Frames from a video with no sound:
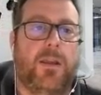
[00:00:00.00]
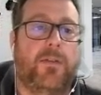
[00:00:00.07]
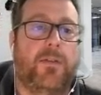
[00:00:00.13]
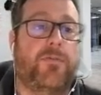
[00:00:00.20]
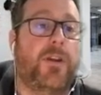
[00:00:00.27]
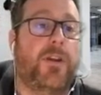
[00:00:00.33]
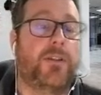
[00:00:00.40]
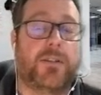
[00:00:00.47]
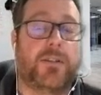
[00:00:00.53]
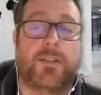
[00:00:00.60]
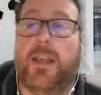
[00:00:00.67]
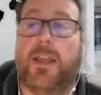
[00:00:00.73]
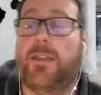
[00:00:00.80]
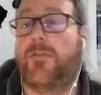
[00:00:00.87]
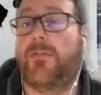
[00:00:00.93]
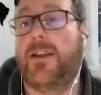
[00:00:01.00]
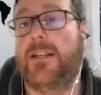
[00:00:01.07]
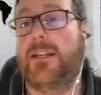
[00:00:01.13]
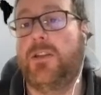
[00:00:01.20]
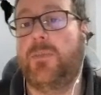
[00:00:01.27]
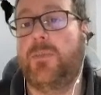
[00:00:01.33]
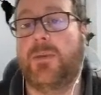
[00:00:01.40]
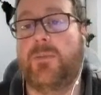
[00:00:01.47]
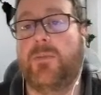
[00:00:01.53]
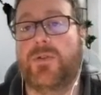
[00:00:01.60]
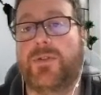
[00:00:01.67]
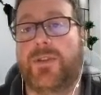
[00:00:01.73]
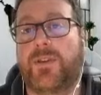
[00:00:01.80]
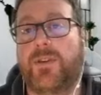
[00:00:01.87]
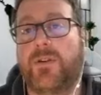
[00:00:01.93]
First and finally, you'll be more
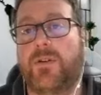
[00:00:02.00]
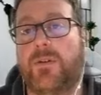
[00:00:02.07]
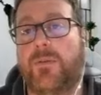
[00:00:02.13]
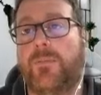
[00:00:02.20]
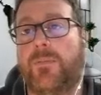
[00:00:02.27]
secure.